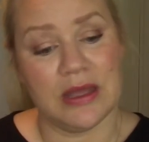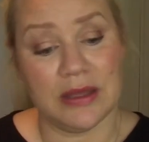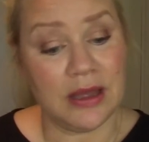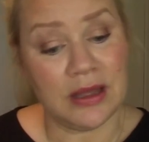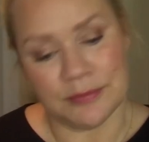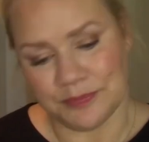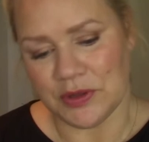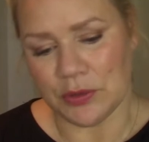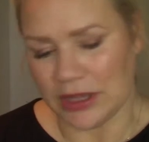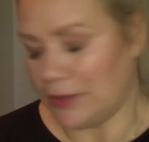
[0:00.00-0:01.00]
Ah,
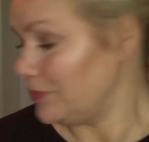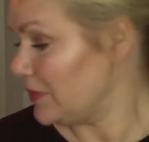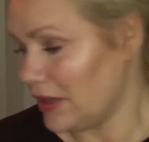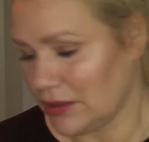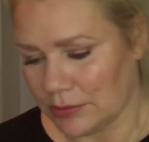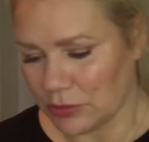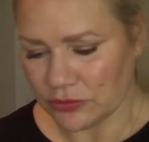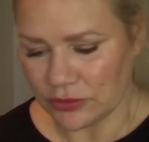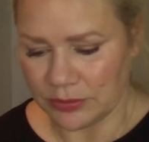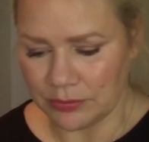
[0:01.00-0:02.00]
okay. And I'm not
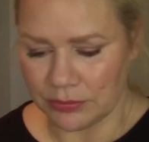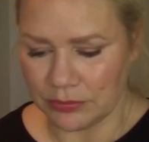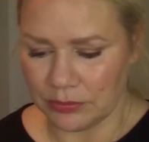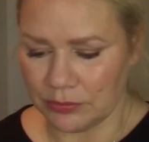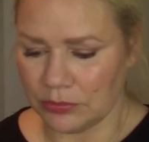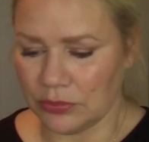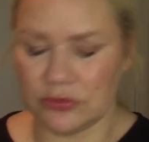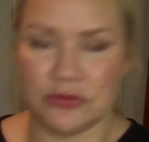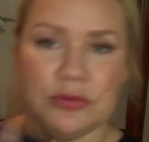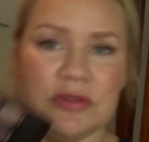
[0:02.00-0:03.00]
gonna
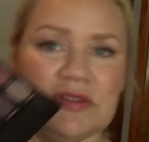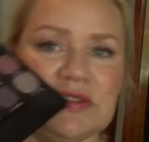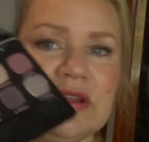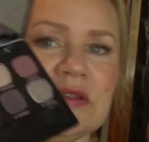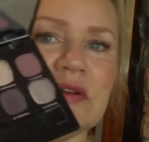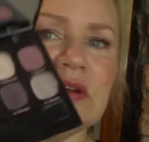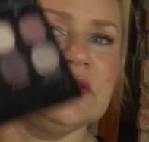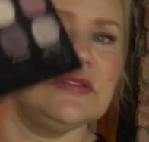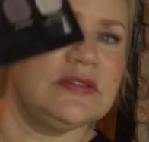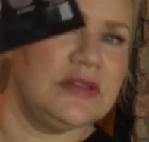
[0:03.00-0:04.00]
do this either.
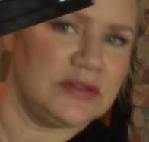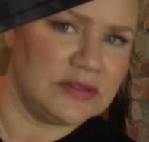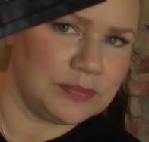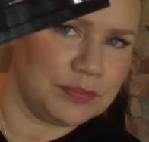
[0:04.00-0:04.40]
It's this